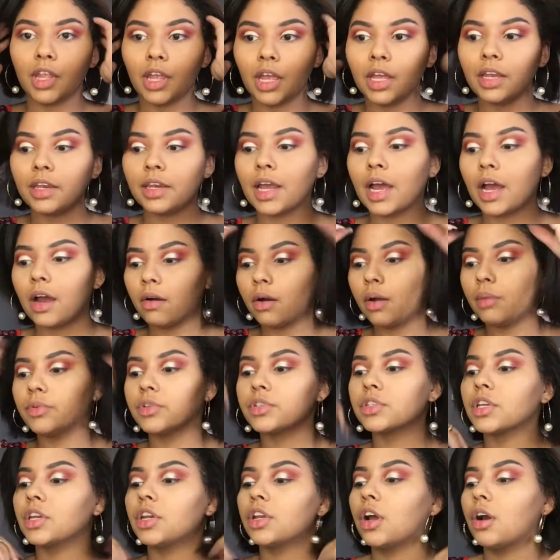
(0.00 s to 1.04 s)
And now I'm
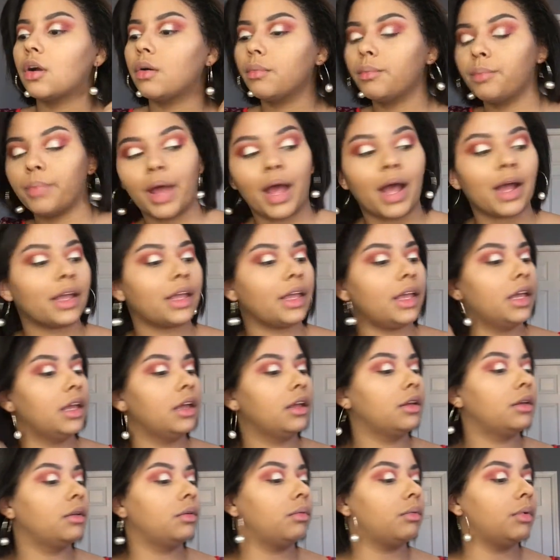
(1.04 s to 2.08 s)
just gonna go back
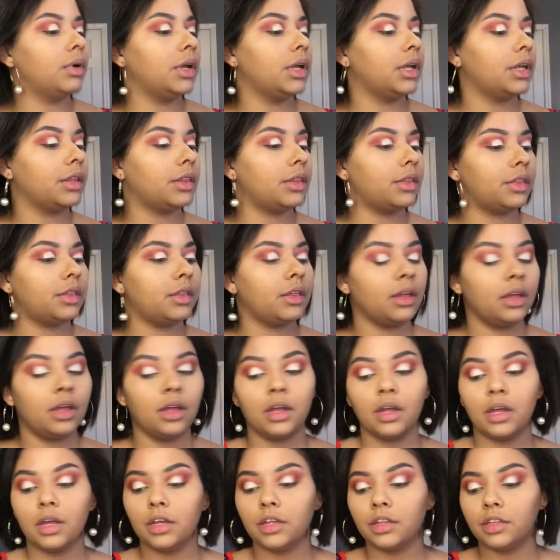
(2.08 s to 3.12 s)
in with
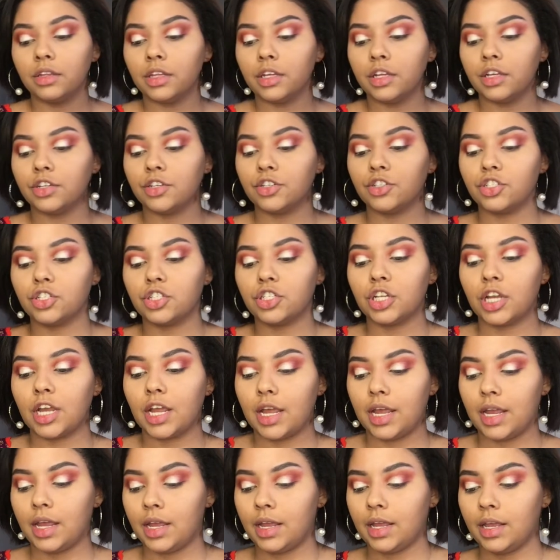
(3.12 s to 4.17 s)
the
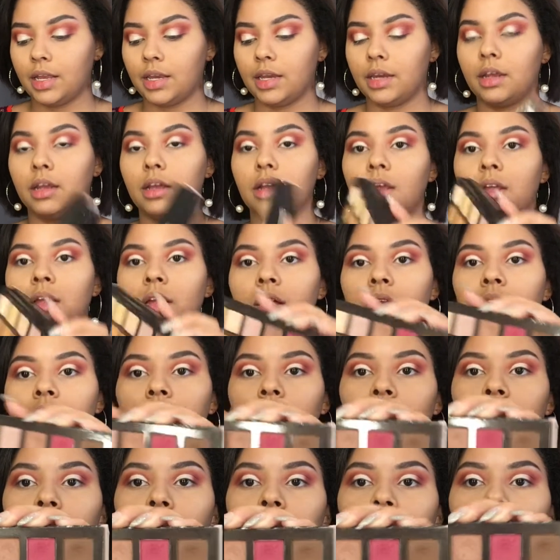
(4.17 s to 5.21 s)
shade
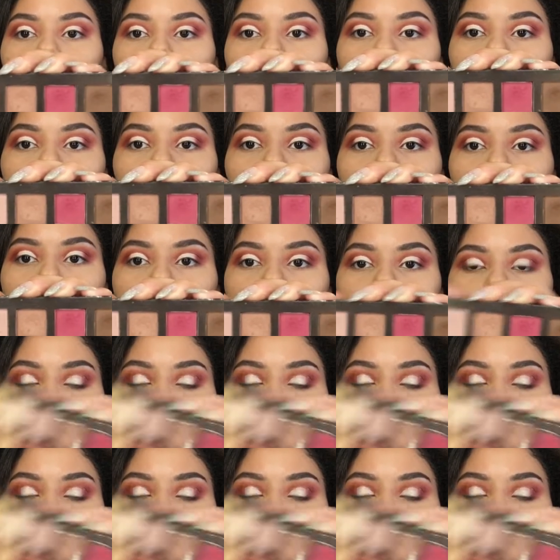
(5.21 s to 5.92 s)
Love